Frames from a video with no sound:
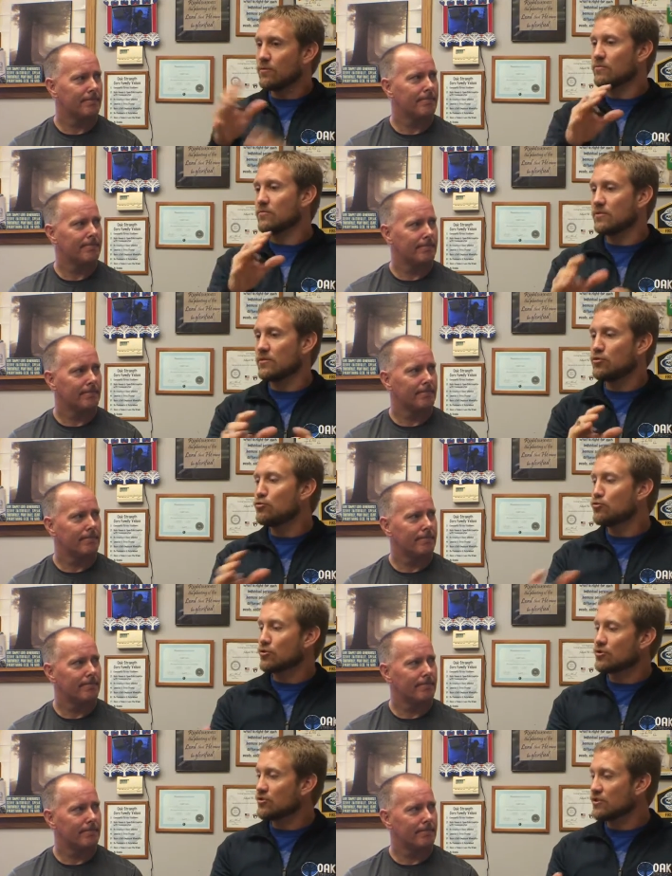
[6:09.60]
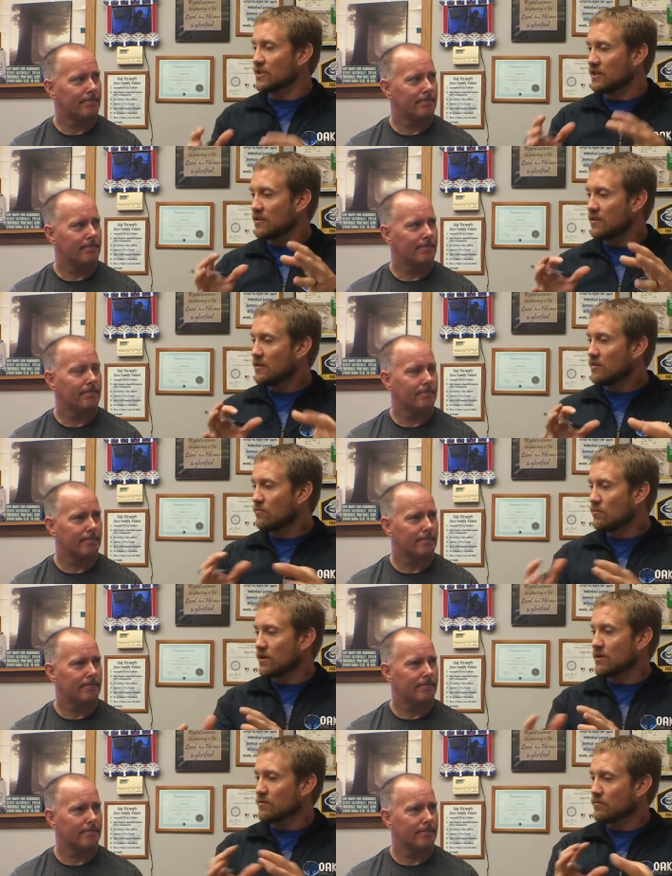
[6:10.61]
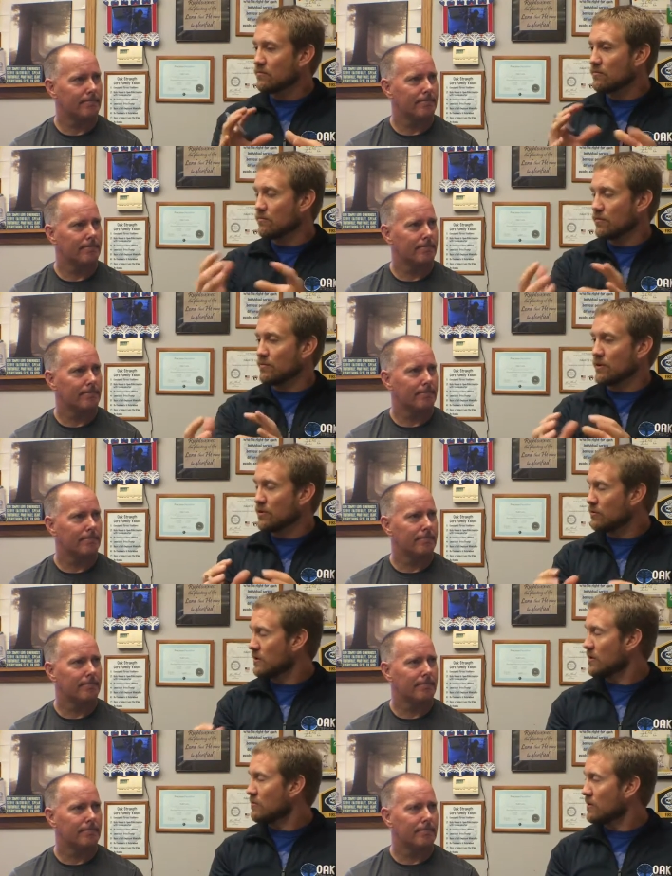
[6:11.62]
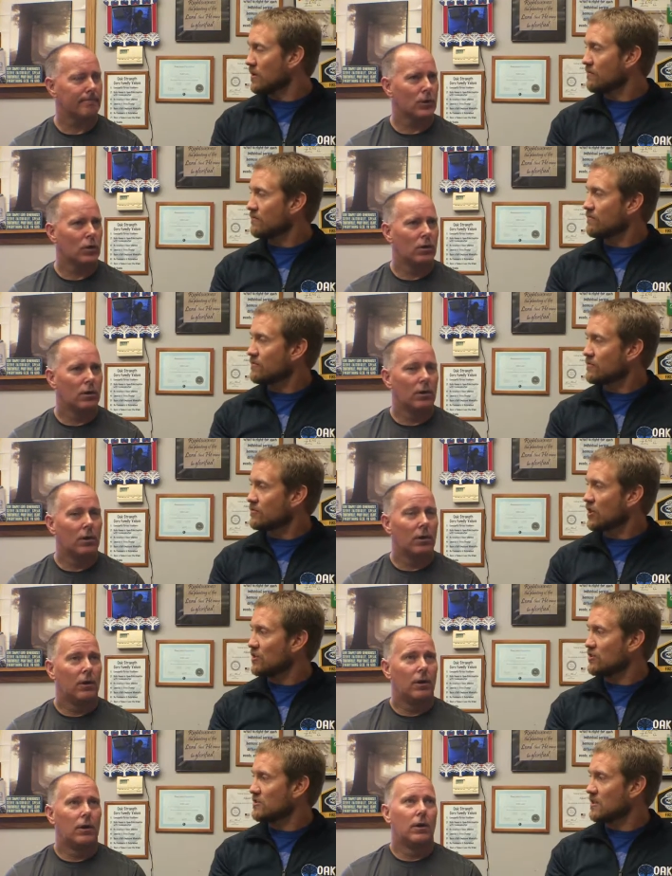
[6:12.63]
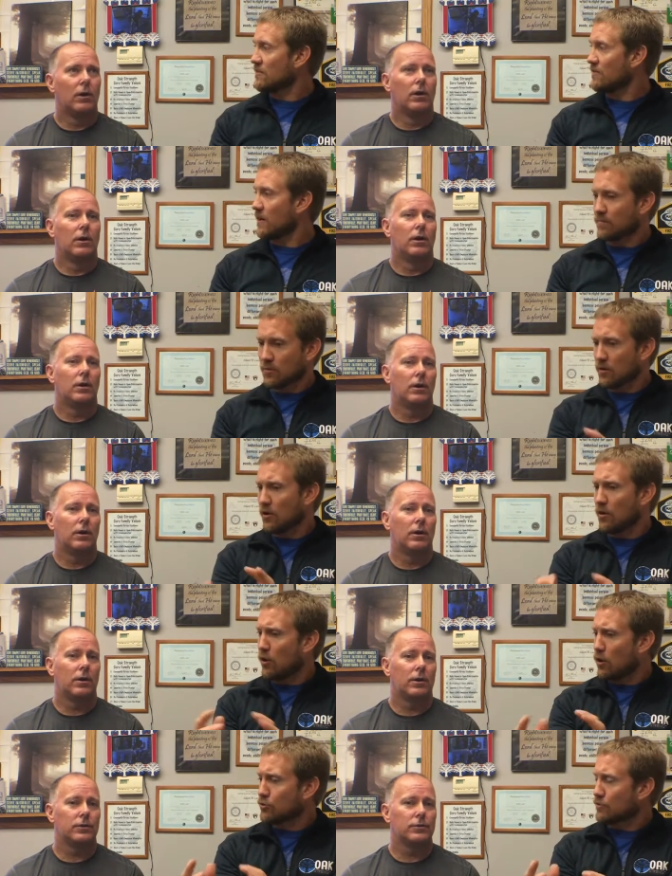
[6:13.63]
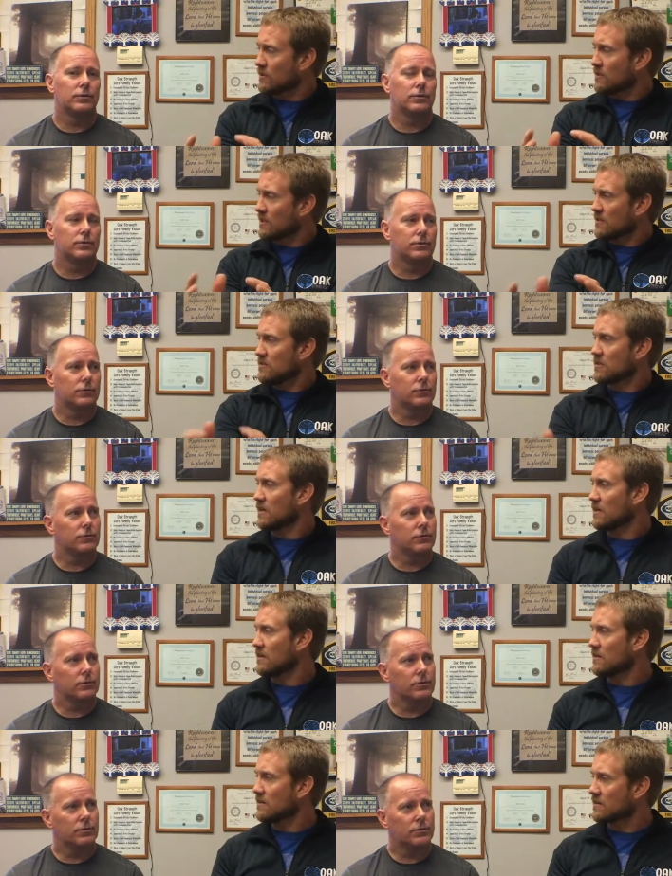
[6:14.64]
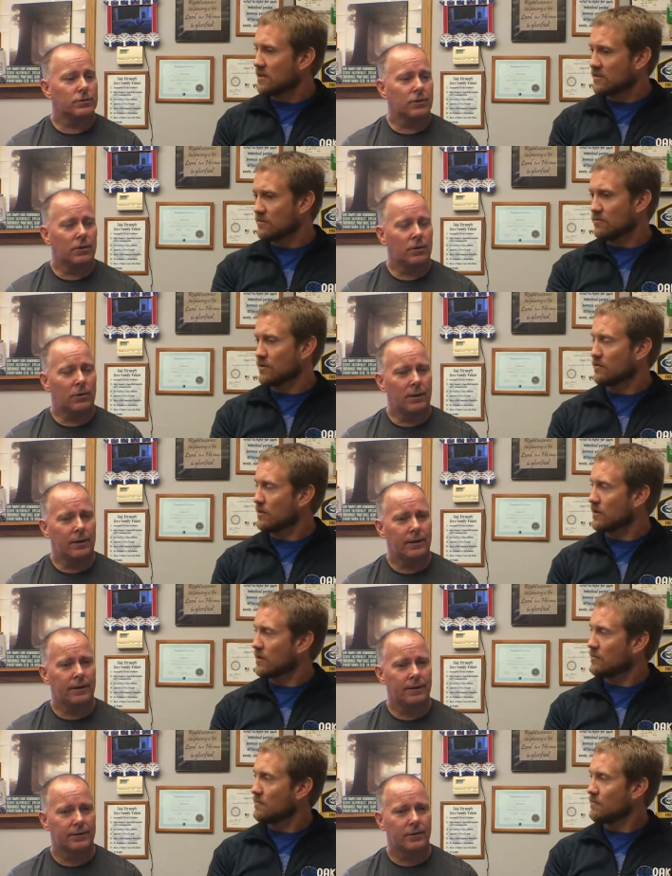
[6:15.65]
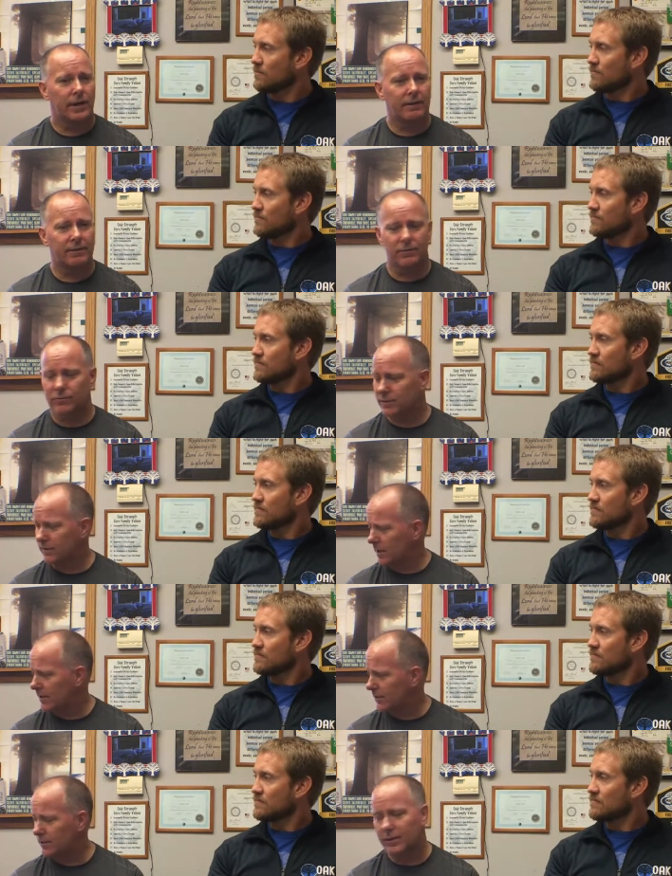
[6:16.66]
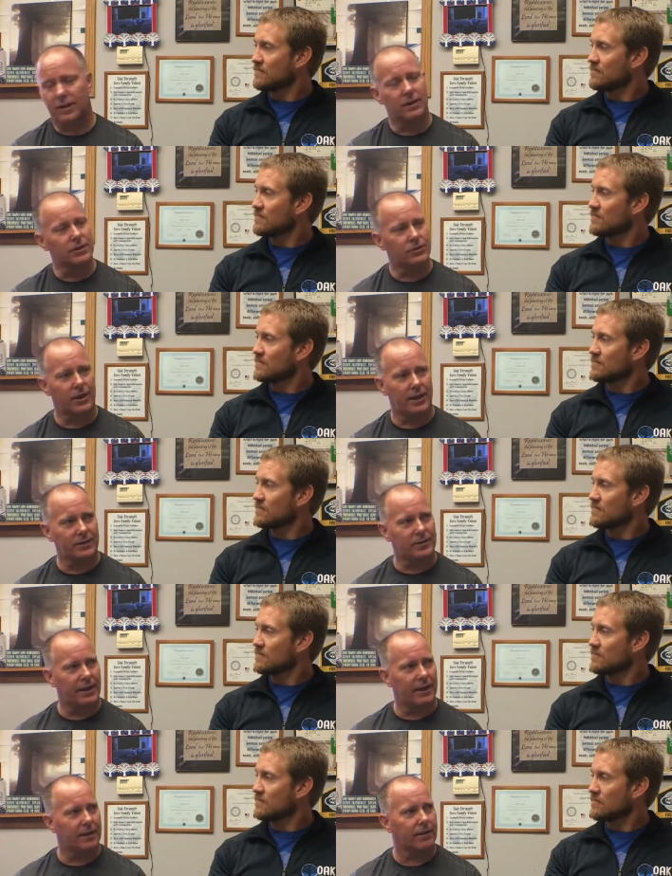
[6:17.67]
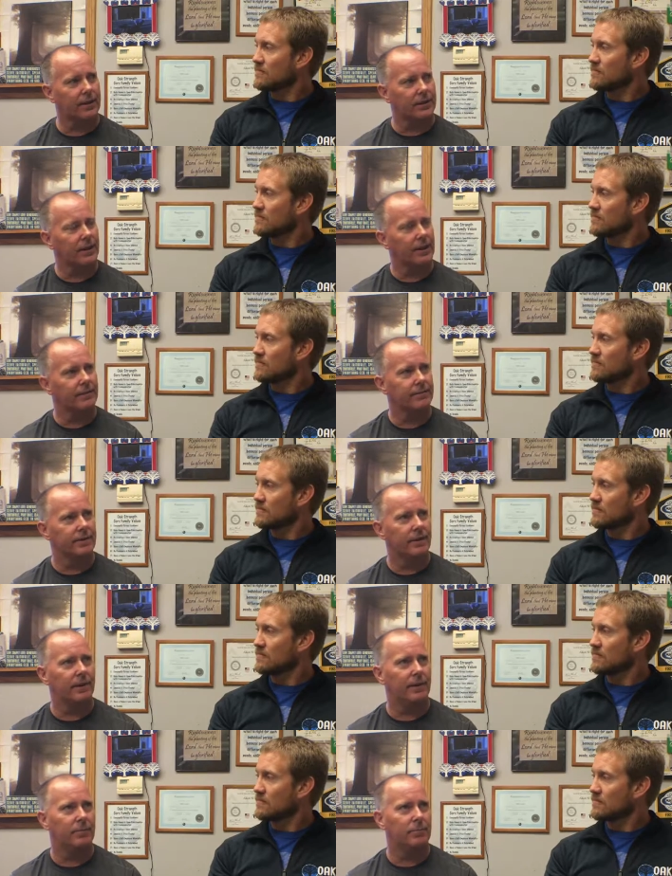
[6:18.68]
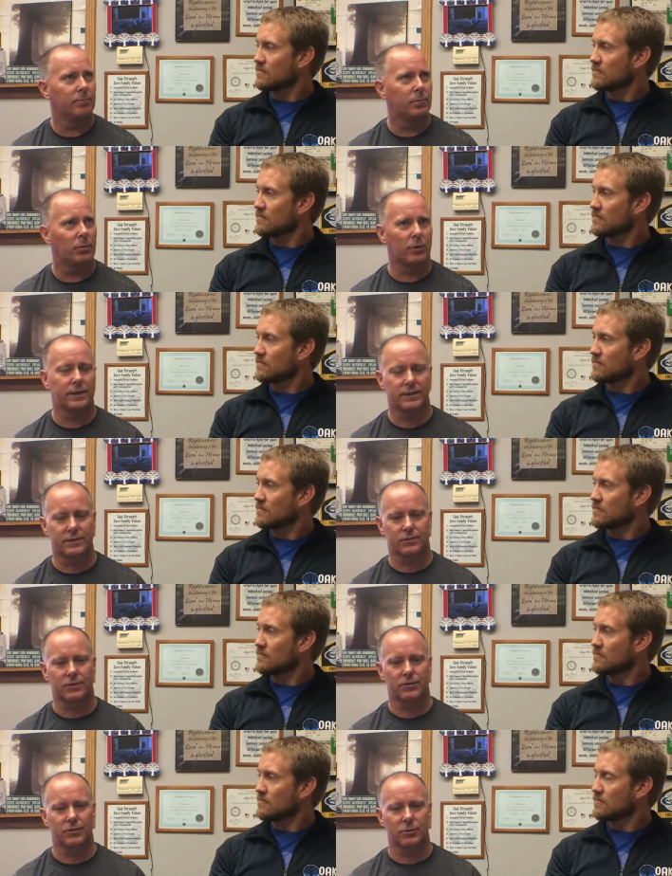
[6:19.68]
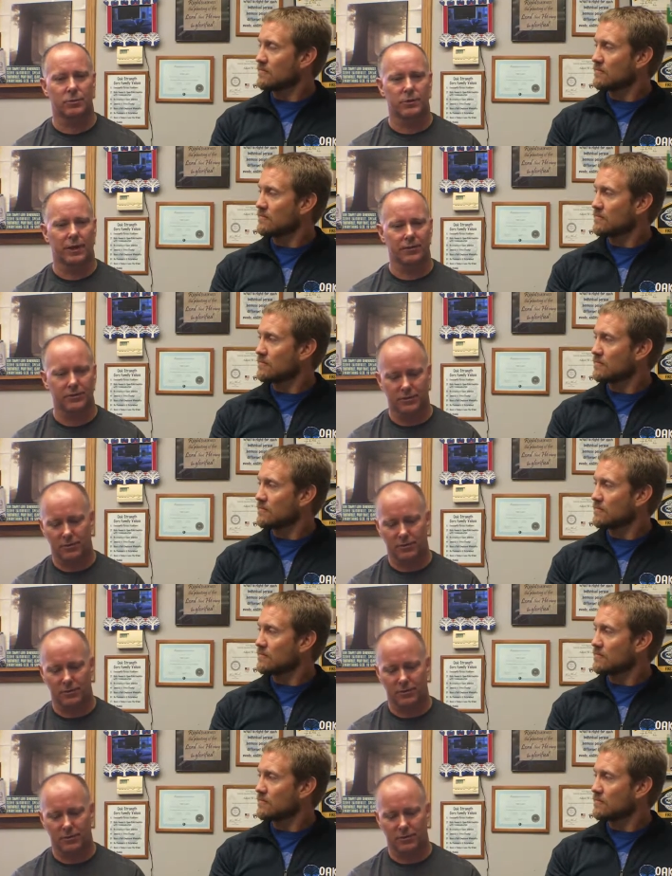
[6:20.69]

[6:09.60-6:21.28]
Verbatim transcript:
Speaker 1: what nutritionally what it, what are we doing in the way of changing stuff up or, or altering things to kind
Speaker 2: of get so, you where you want to go? So I haven't necessarily changed anything yet, um, but what I did start doing was actually